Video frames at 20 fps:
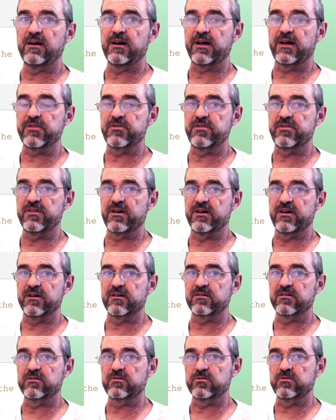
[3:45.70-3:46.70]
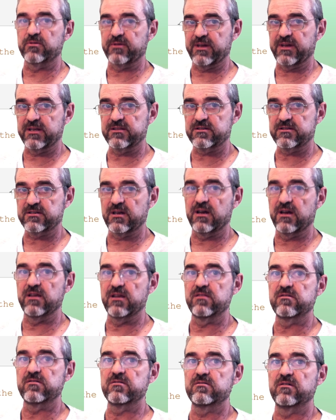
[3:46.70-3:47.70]
at the correct
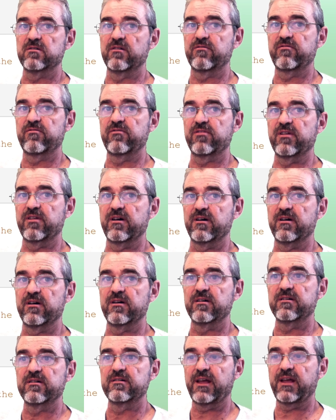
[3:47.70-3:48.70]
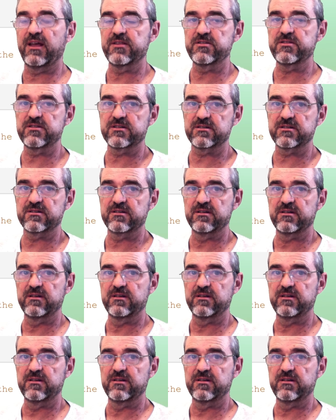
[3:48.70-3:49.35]
side of the edge,